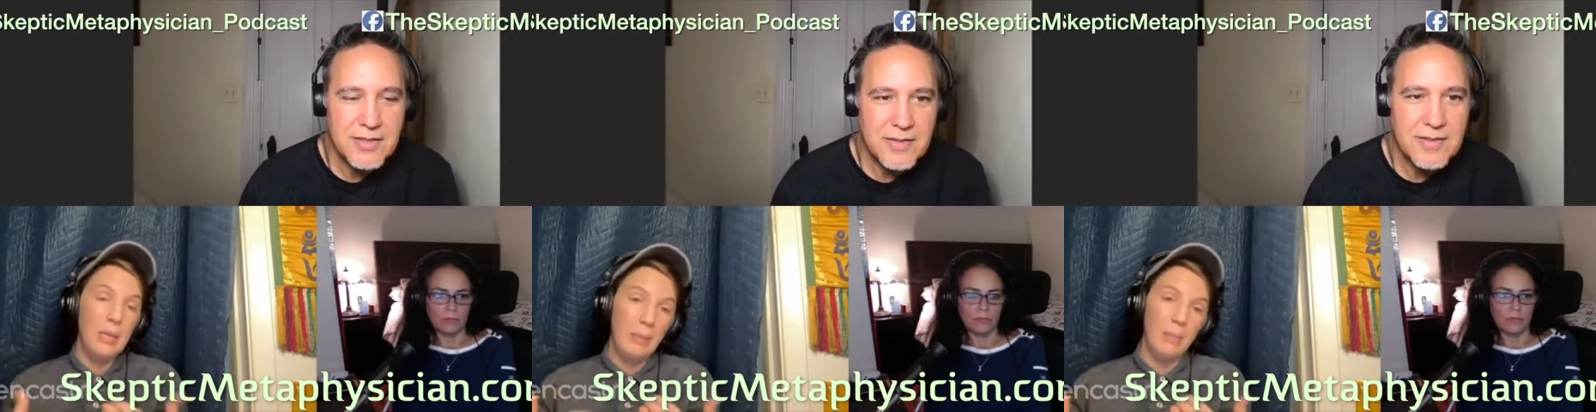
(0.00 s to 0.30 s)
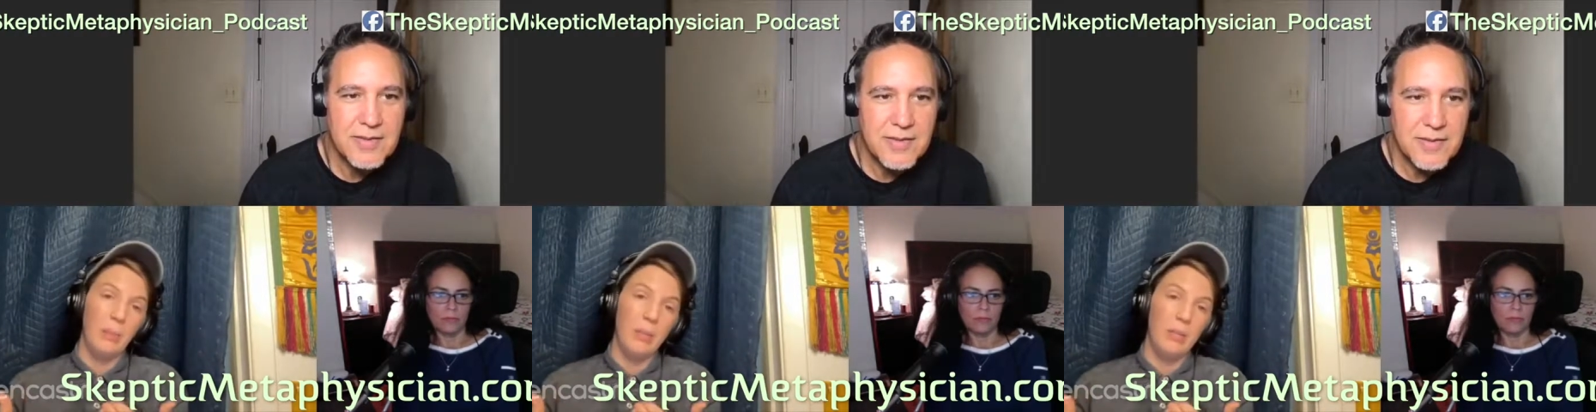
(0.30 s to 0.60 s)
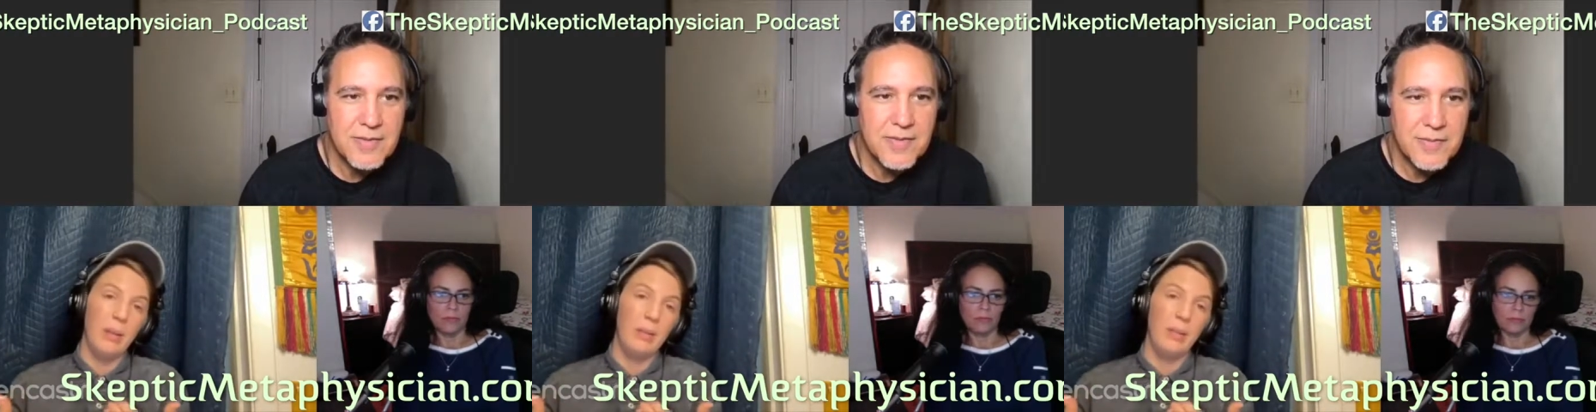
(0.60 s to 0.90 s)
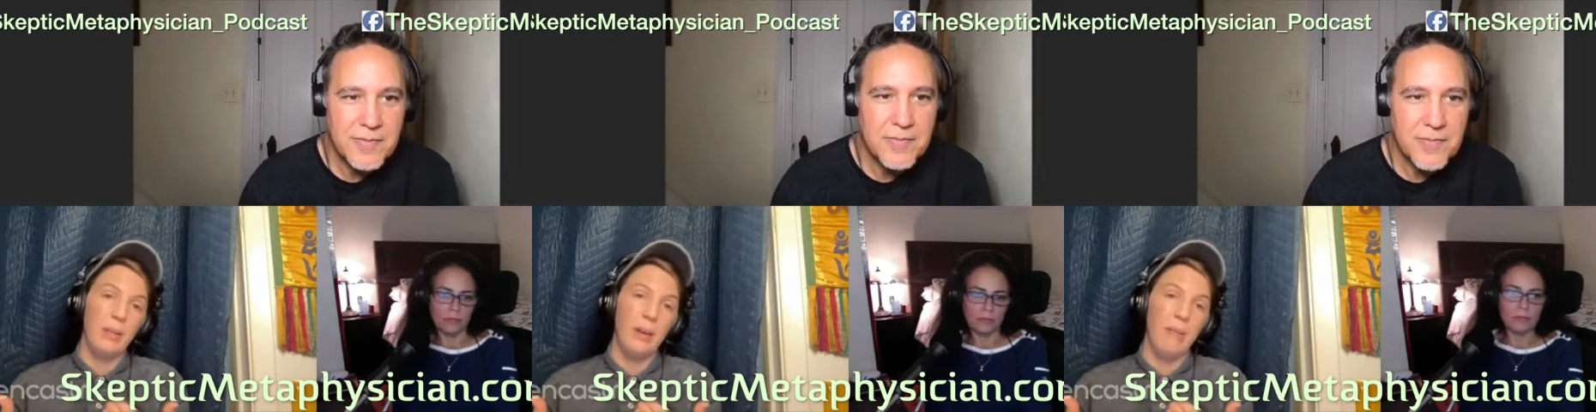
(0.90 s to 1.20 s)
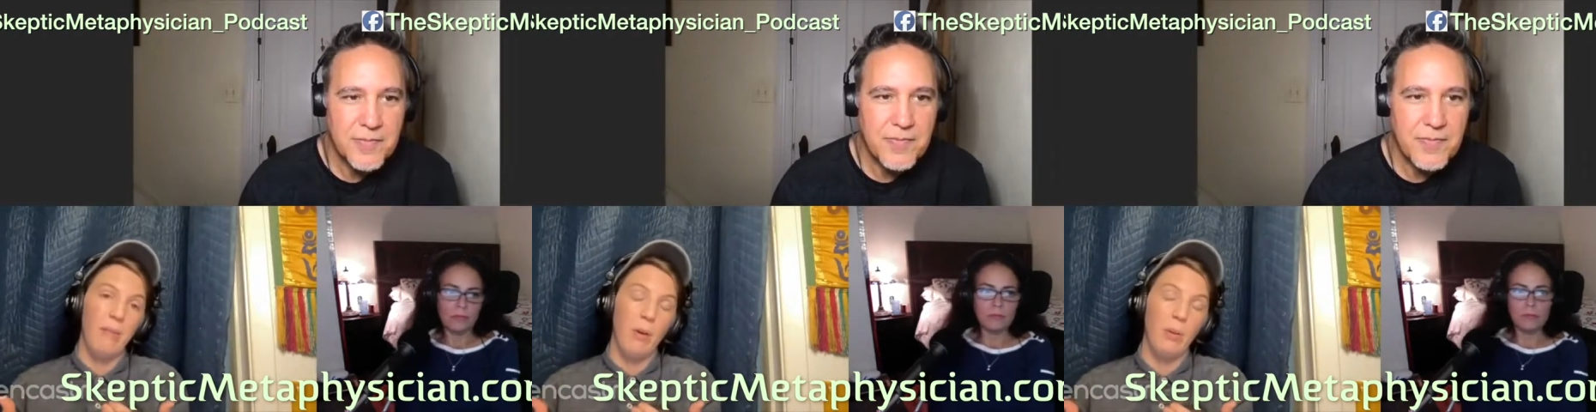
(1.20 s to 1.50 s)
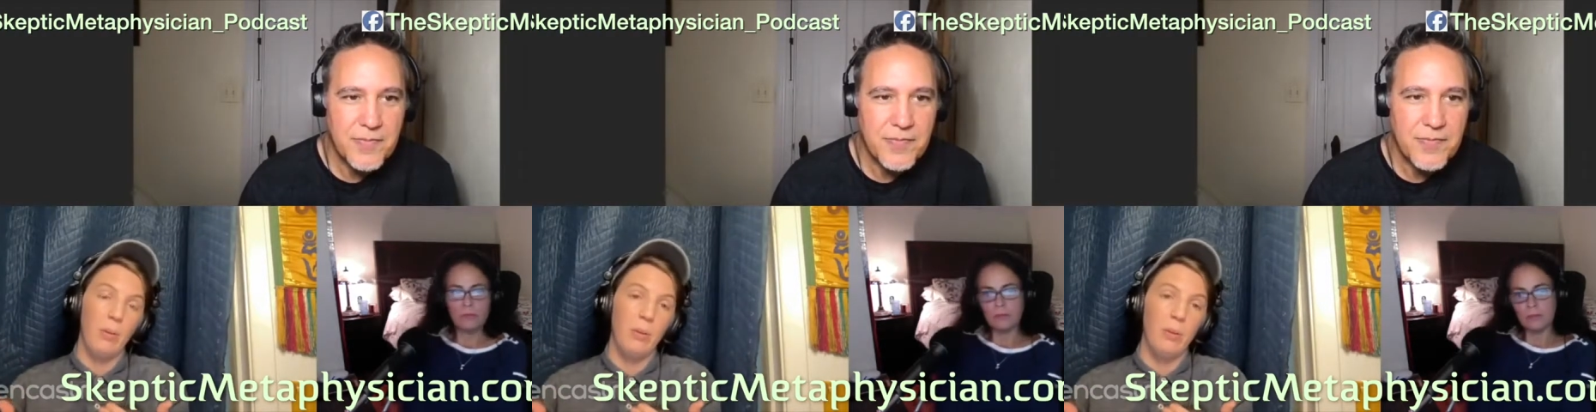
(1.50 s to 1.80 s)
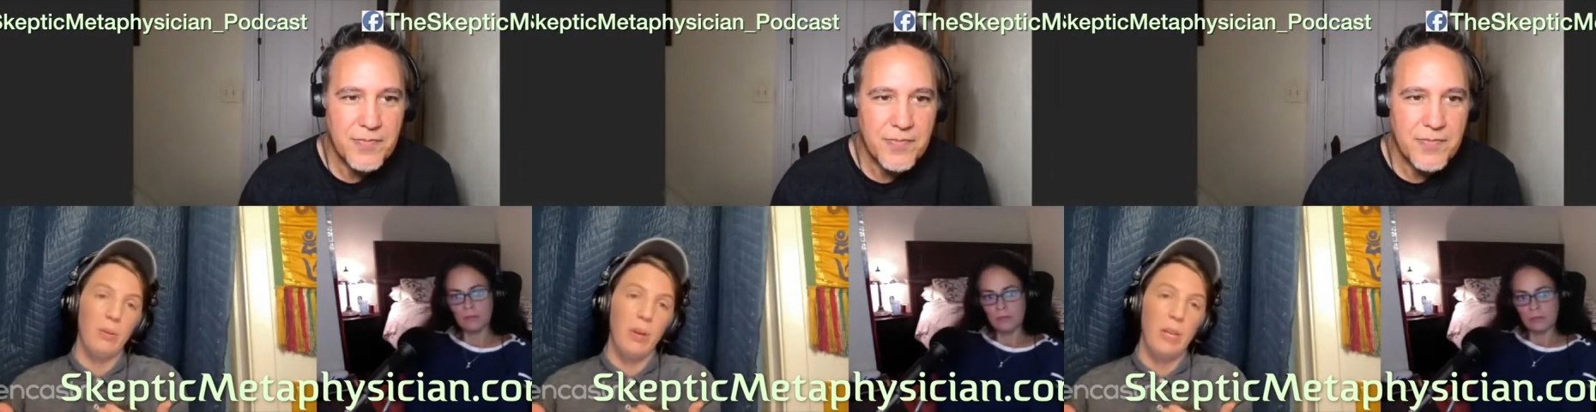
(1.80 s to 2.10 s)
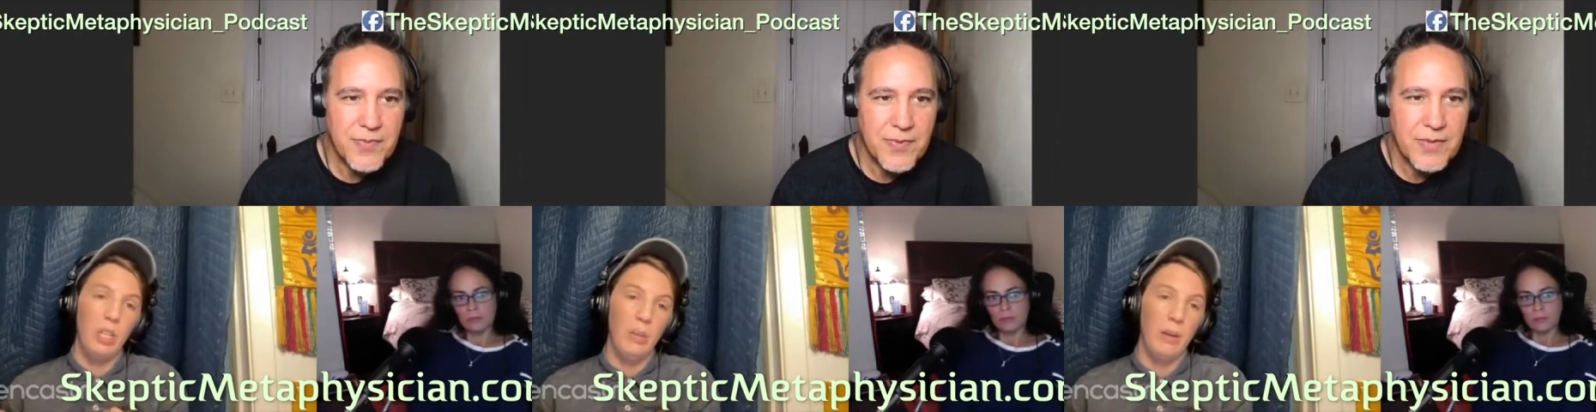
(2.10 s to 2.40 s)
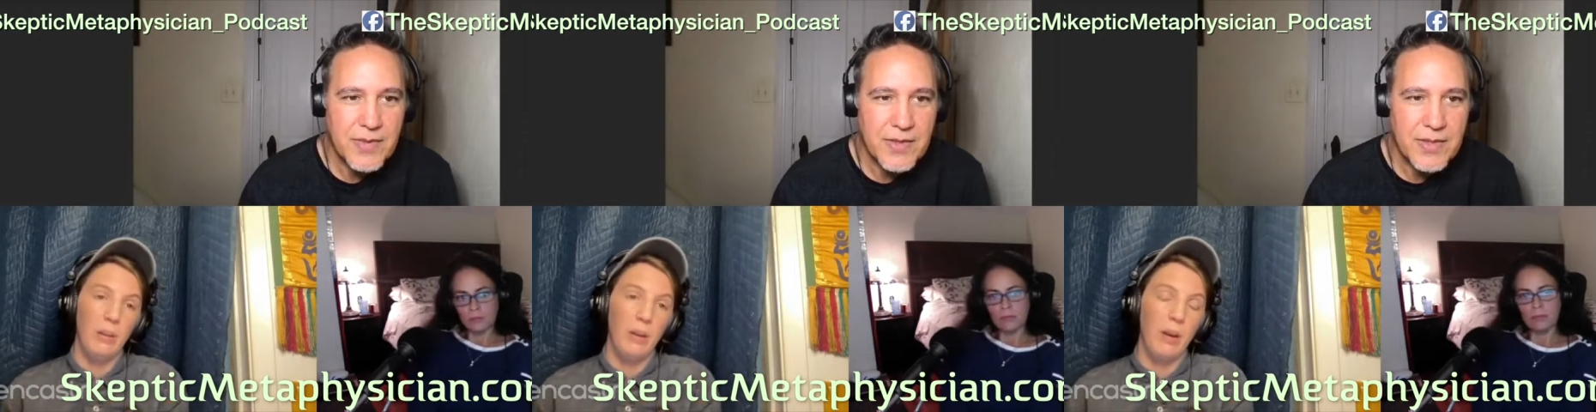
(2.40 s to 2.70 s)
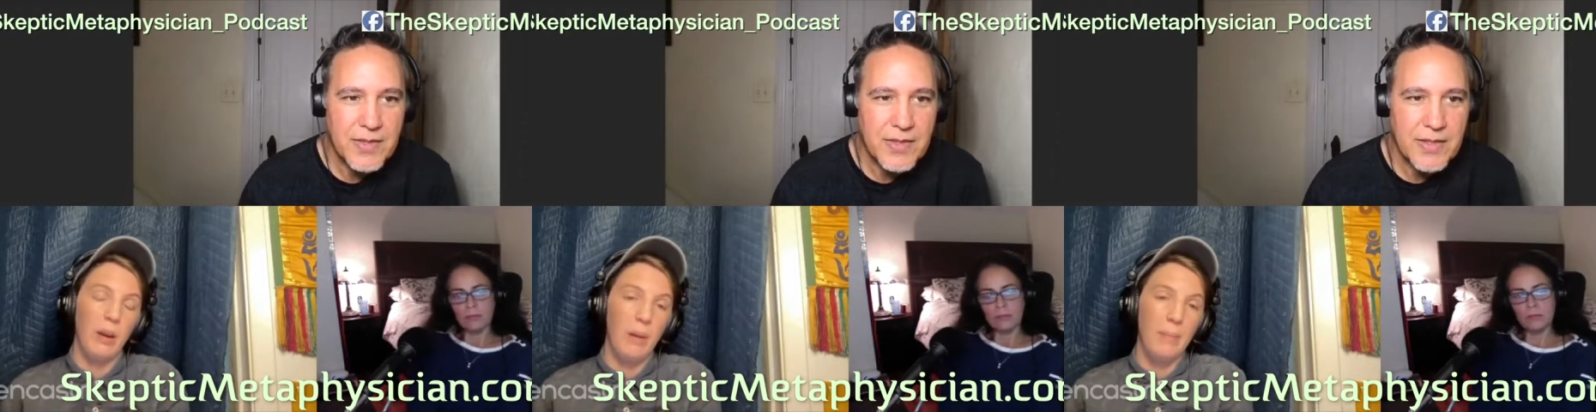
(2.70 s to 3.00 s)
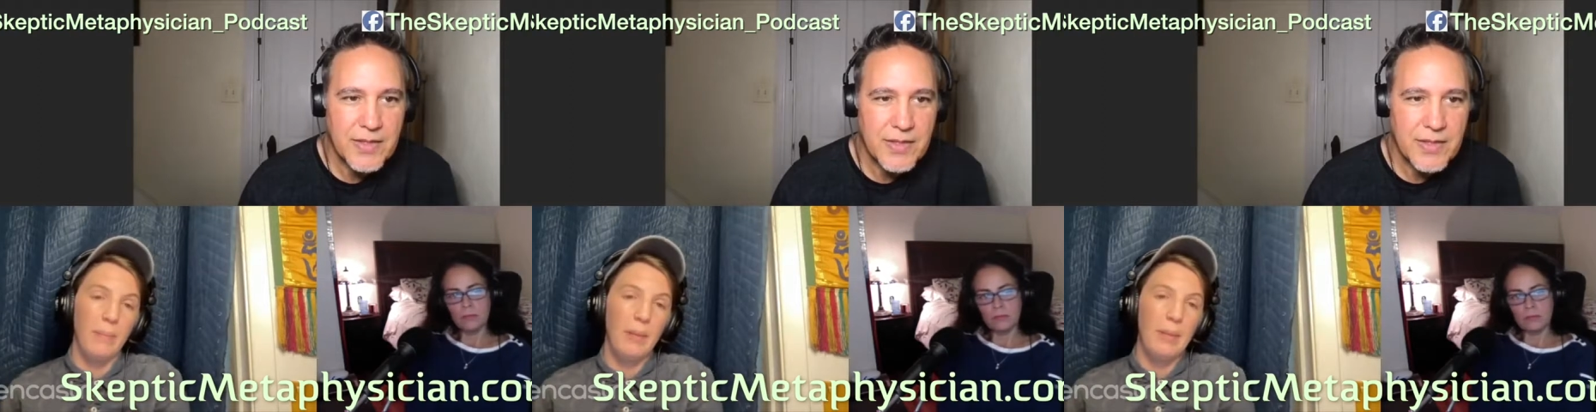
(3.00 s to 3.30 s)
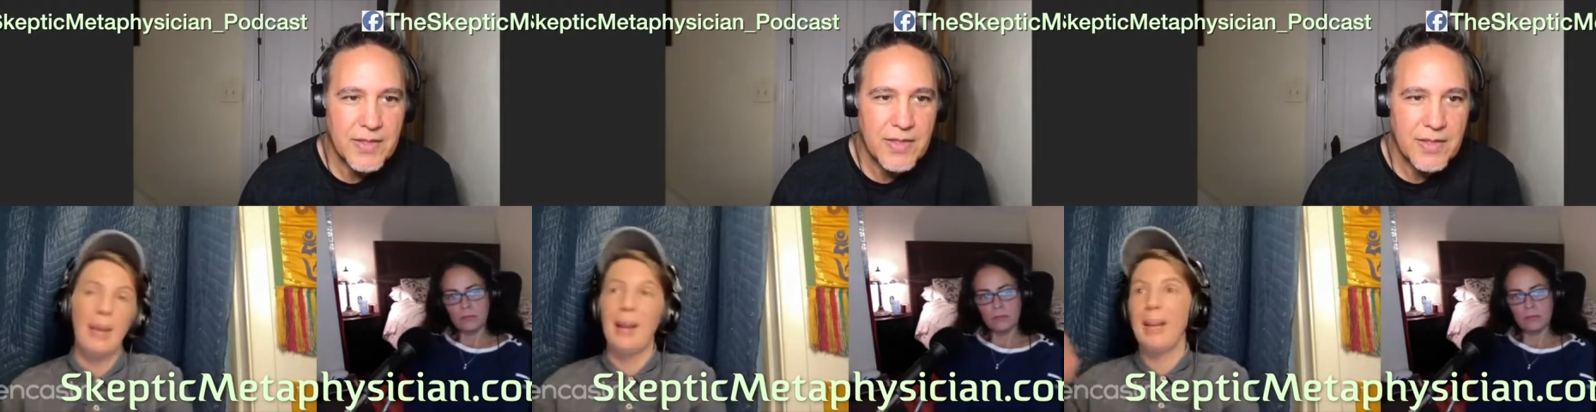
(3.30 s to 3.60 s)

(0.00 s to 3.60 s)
Speaker 1: you can email me directly at followthewoo at gmail.com.